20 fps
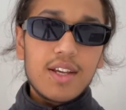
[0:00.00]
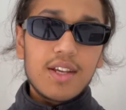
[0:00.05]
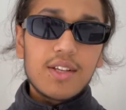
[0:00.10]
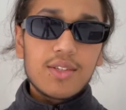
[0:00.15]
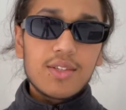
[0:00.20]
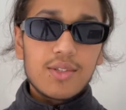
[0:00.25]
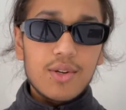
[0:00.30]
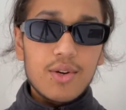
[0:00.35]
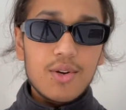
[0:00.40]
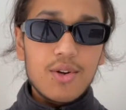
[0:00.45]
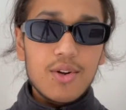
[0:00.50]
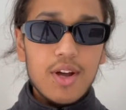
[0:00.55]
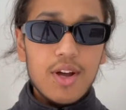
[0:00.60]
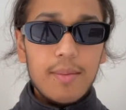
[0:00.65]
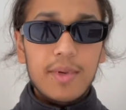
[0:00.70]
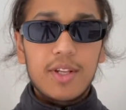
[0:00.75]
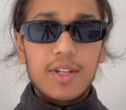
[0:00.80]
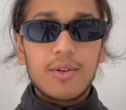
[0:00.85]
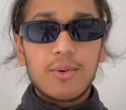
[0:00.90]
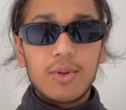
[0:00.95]
So I
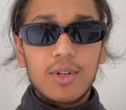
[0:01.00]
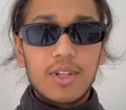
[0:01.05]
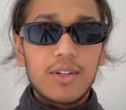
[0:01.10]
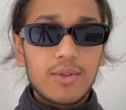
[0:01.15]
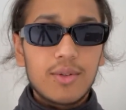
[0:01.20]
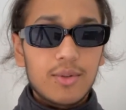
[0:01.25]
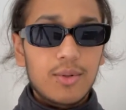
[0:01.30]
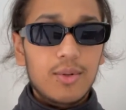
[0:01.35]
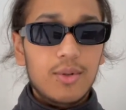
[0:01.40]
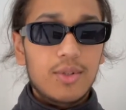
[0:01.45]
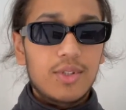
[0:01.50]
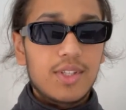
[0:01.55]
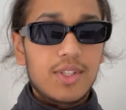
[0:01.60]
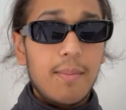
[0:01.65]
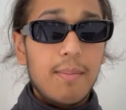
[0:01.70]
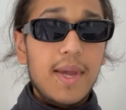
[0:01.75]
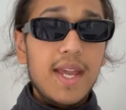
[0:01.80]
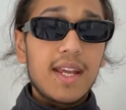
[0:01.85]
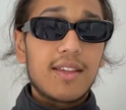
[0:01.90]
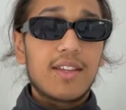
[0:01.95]
mean, all in all, to
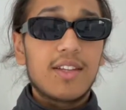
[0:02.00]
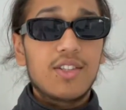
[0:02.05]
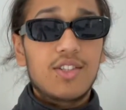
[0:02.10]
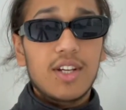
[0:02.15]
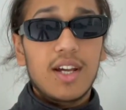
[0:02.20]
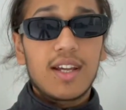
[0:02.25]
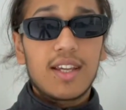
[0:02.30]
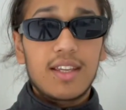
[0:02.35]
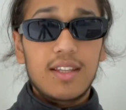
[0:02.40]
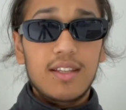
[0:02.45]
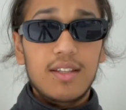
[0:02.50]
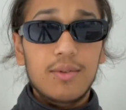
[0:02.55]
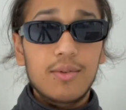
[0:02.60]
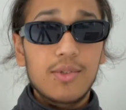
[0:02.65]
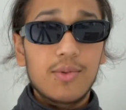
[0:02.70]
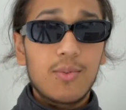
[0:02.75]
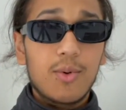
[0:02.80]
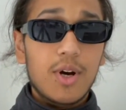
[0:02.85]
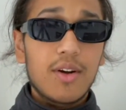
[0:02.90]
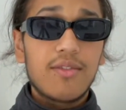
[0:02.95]
make the jacket, it
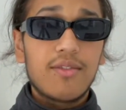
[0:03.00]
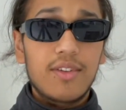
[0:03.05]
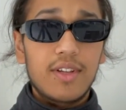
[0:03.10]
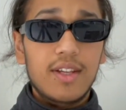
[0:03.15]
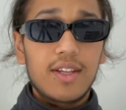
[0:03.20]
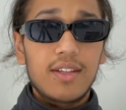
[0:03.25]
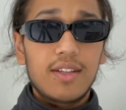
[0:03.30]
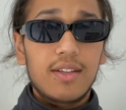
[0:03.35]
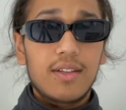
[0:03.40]
was worth it.